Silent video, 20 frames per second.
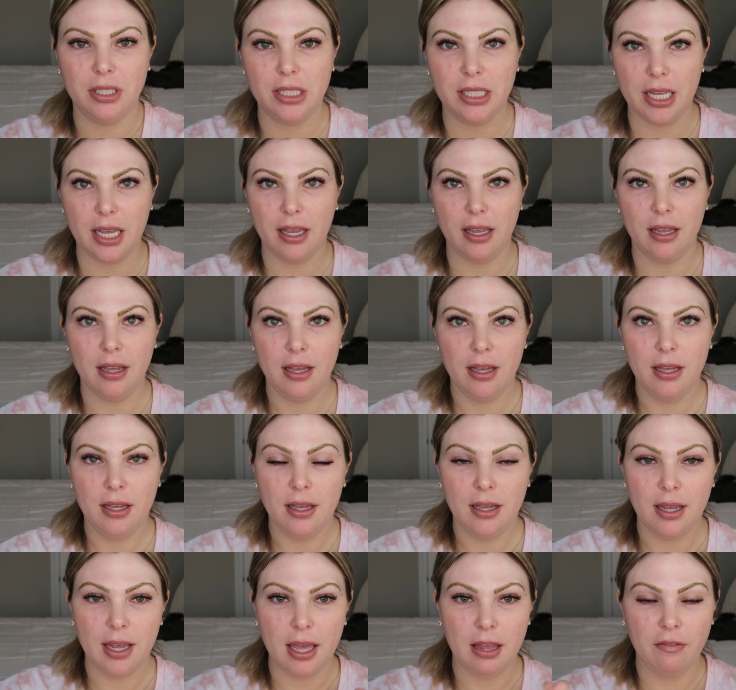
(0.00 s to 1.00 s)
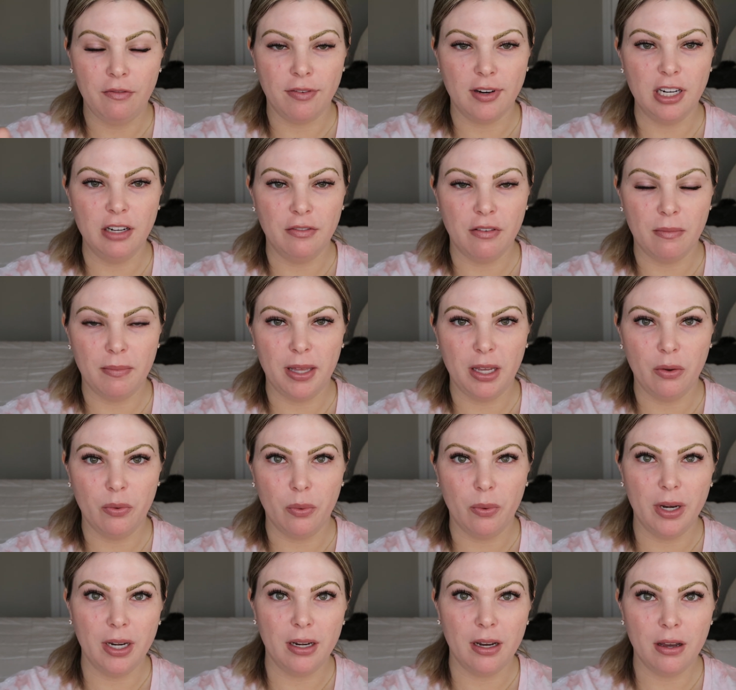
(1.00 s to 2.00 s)
sit in front of a big
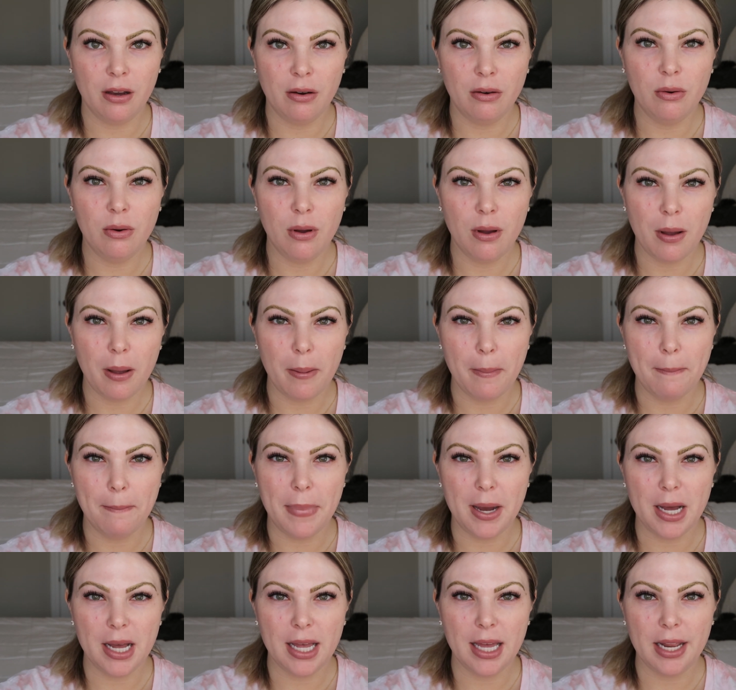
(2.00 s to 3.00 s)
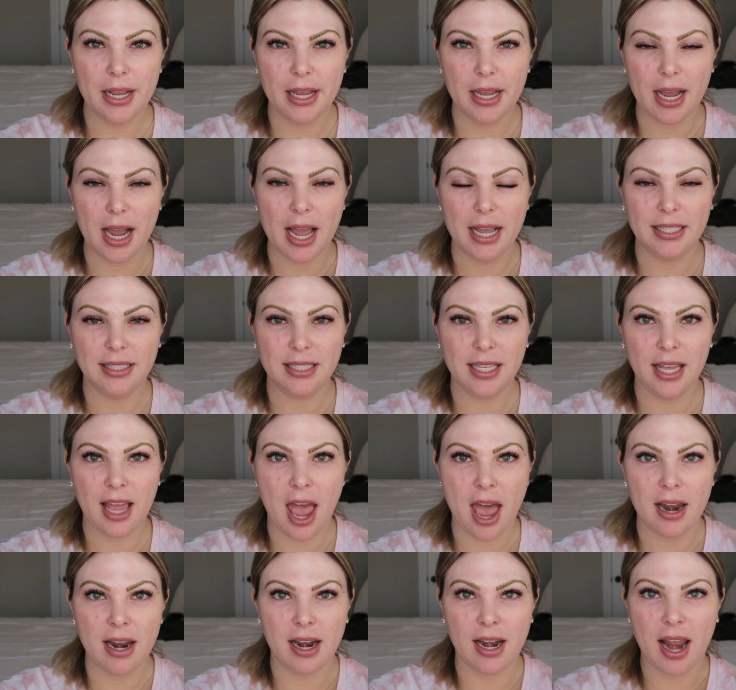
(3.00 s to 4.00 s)
window, but I sit
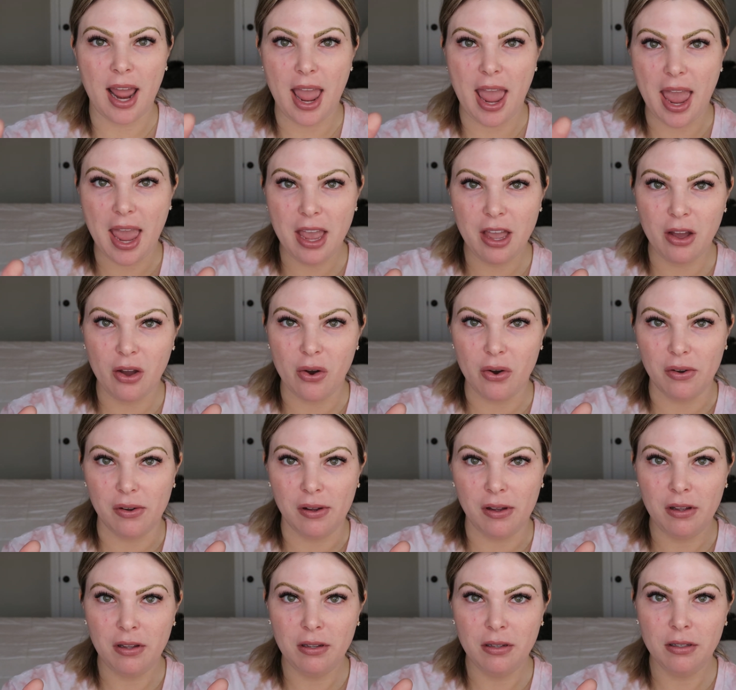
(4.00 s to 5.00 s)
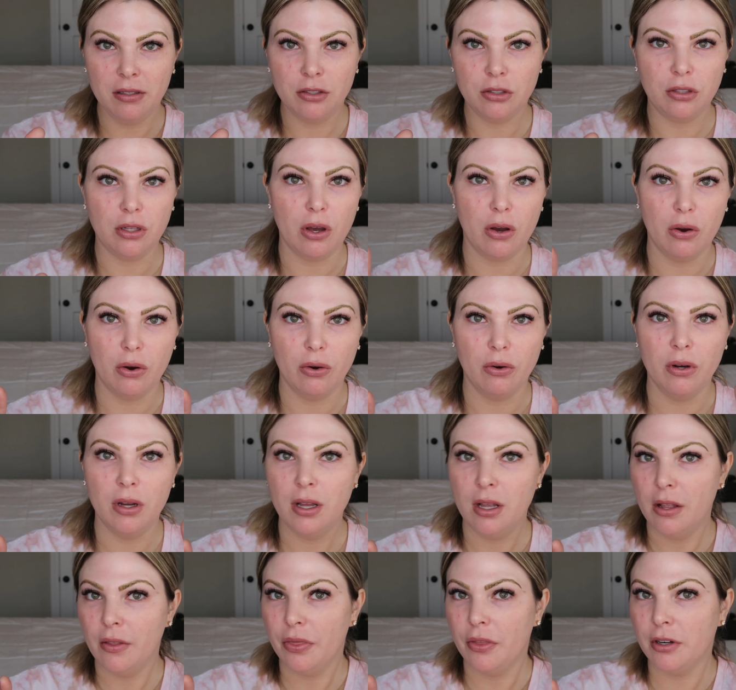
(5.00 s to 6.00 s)
at an angle. So
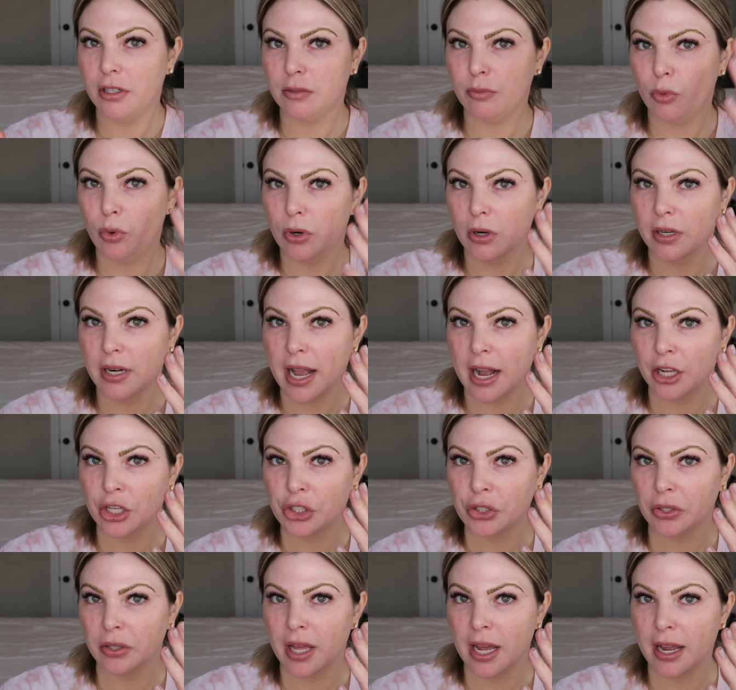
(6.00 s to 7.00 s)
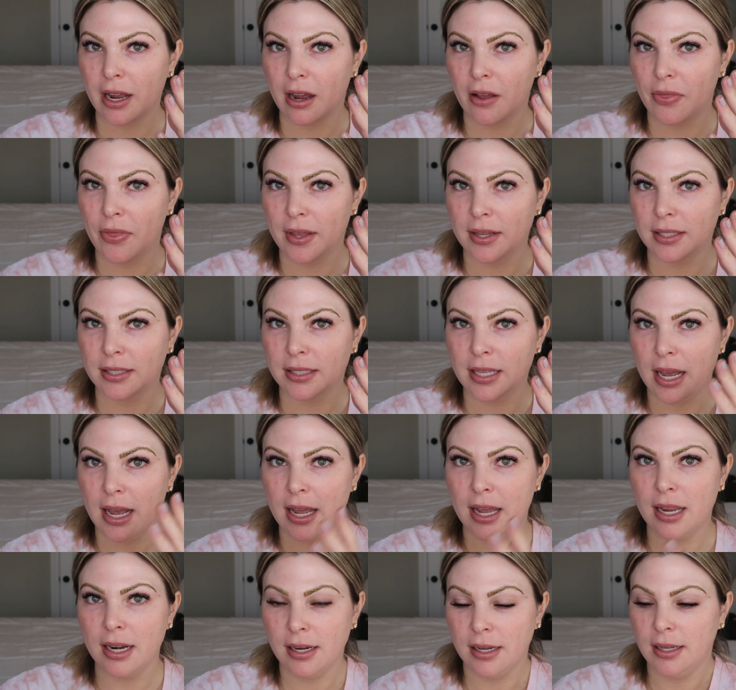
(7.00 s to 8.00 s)
there's more natural light on this
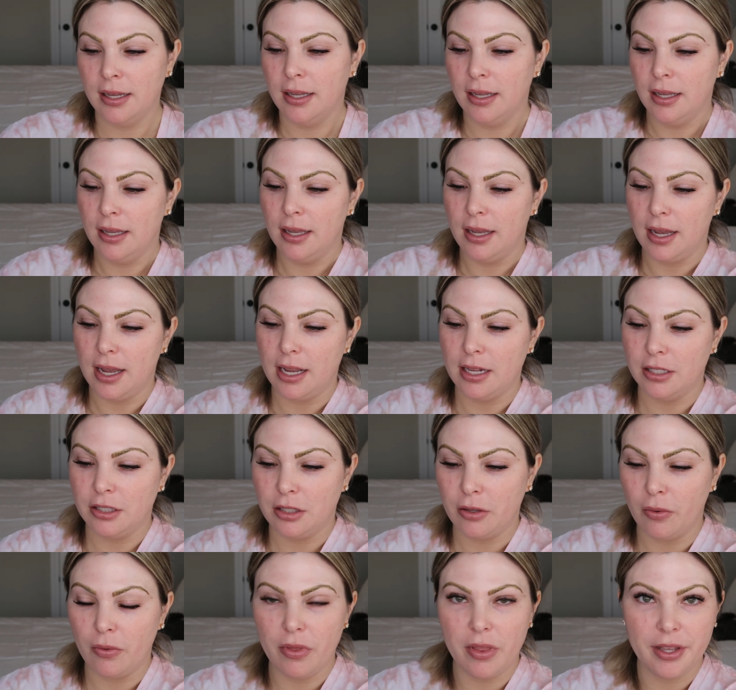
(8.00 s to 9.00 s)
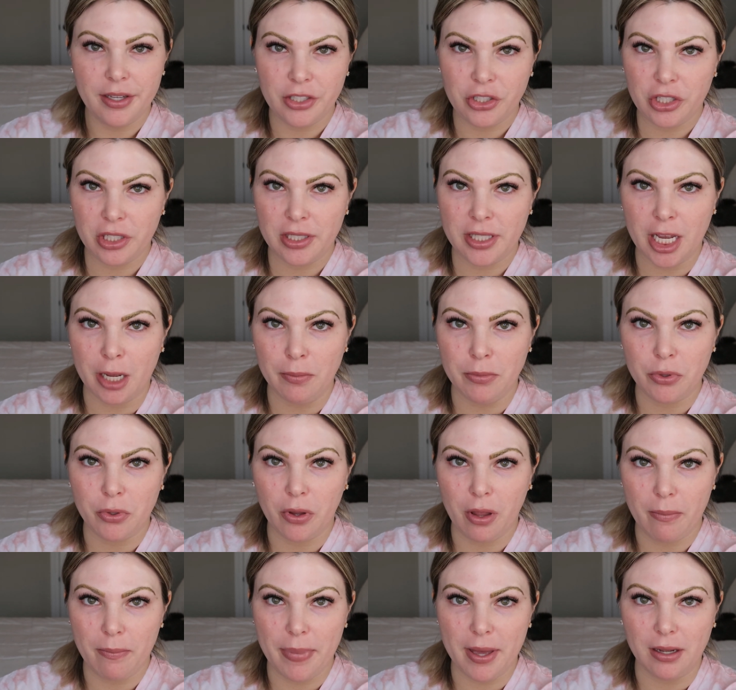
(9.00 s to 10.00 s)
side. And so this just helps
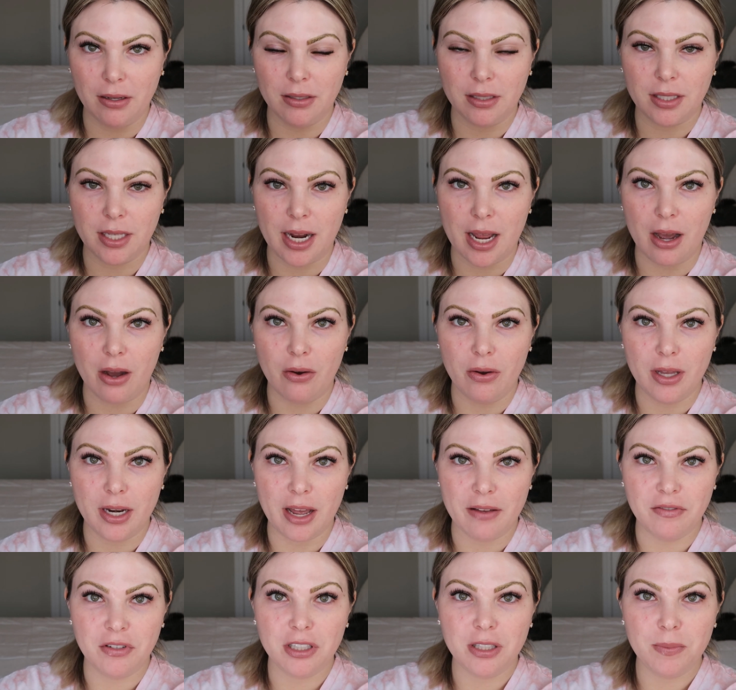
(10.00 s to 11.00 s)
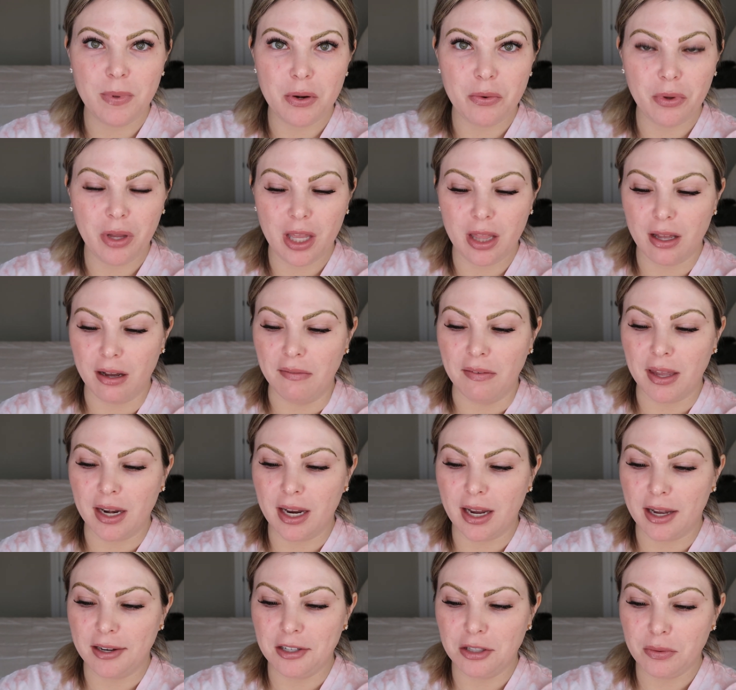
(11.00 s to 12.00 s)
really balance it out. And I've just been really loving
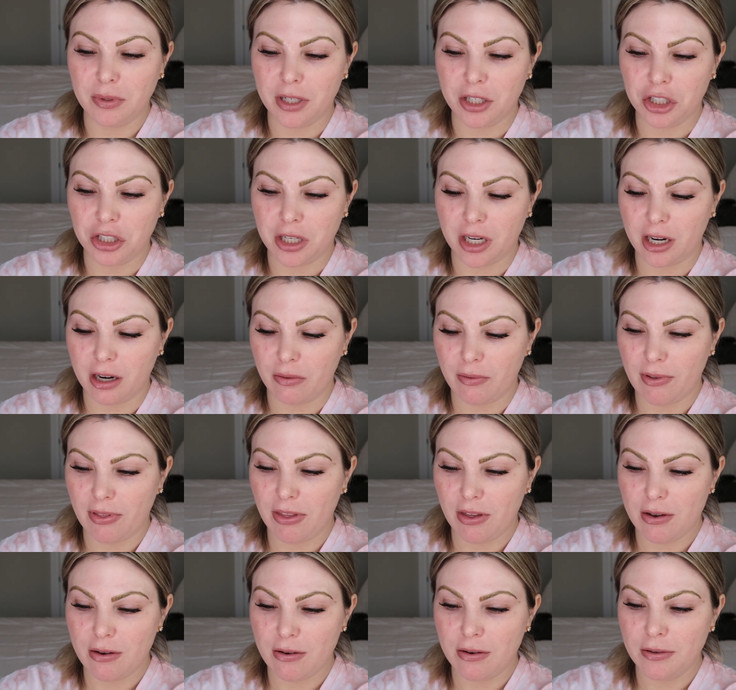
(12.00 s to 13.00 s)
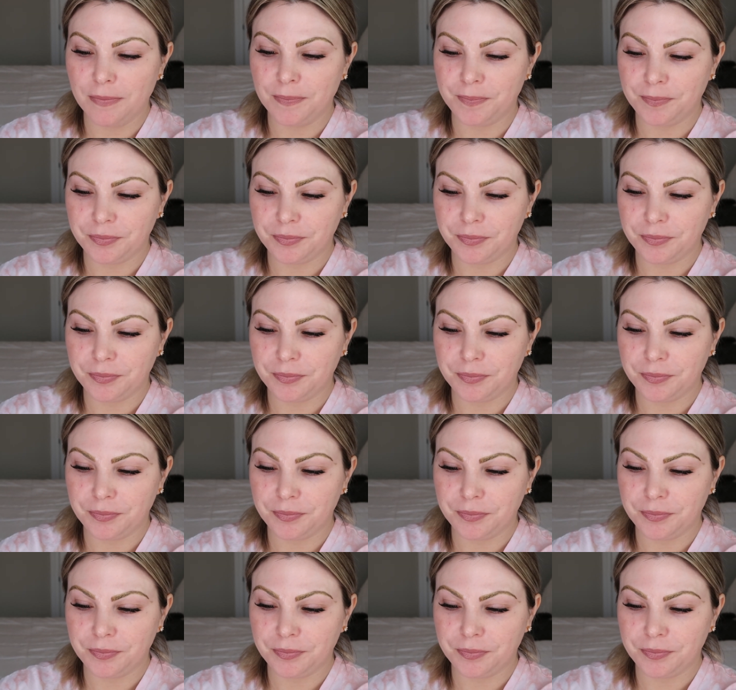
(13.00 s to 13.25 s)
it. I just want to share it with you.